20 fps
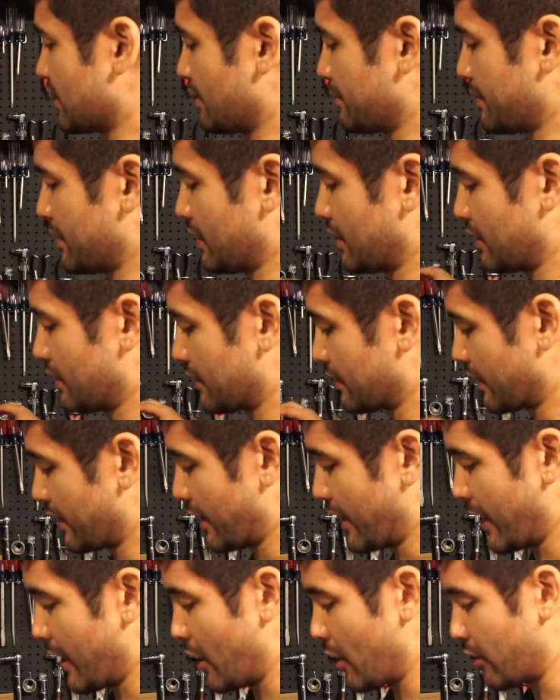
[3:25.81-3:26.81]
going to be a
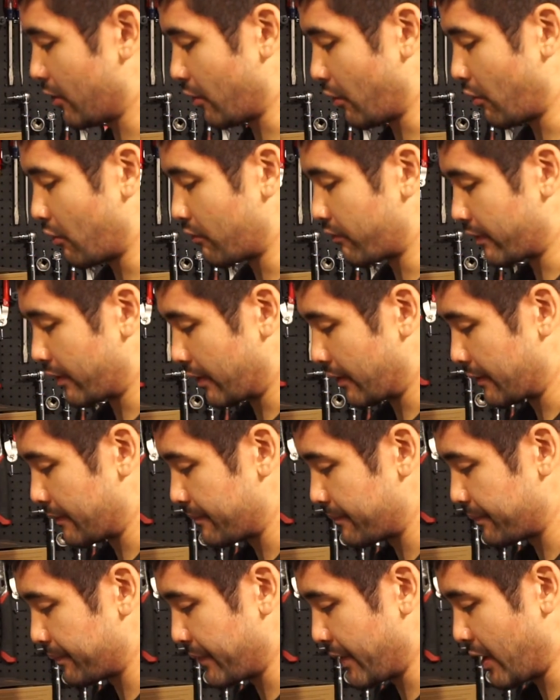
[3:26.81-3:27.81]
hair
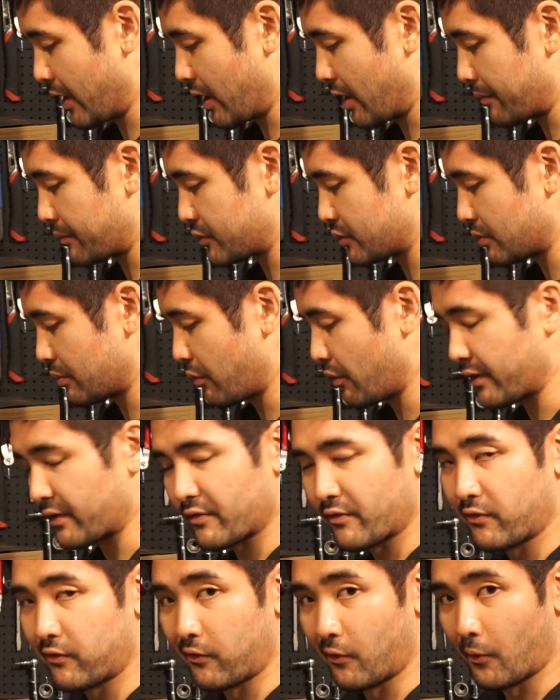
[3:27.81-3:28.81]
over
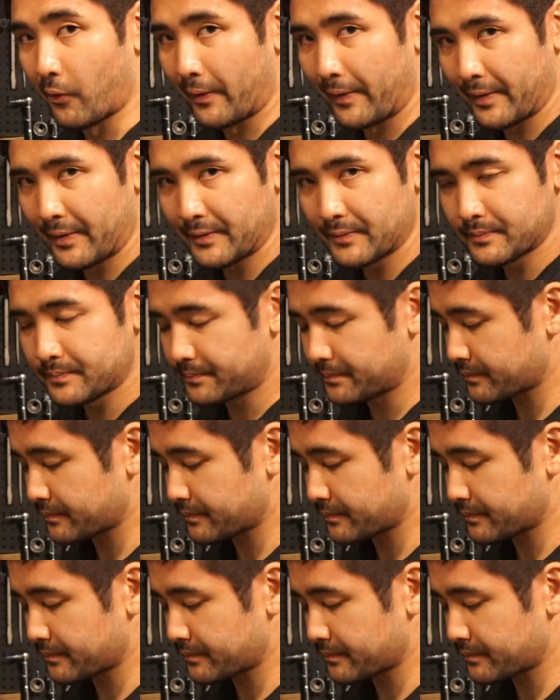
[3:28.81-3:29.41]
2.4